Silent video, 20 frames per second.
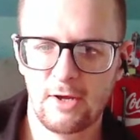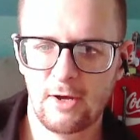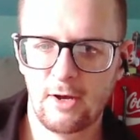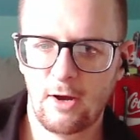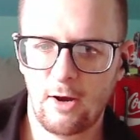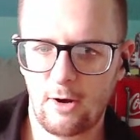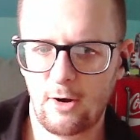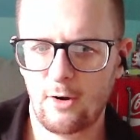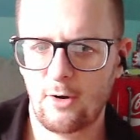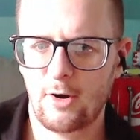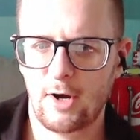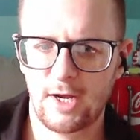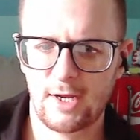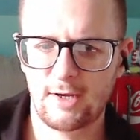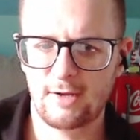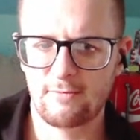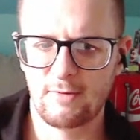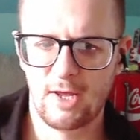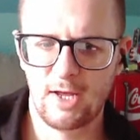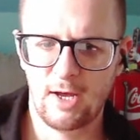oh,
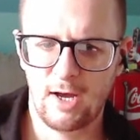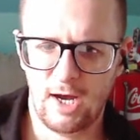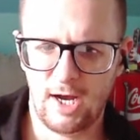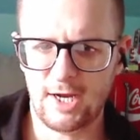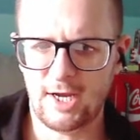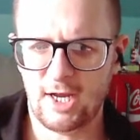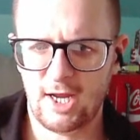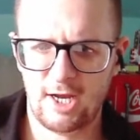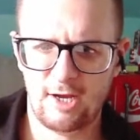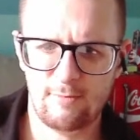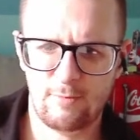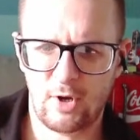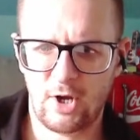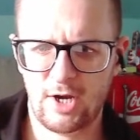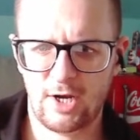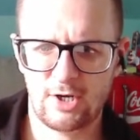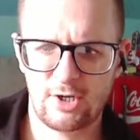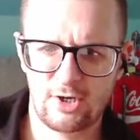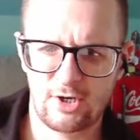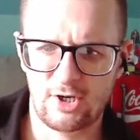I hate
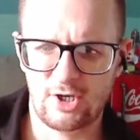Biden.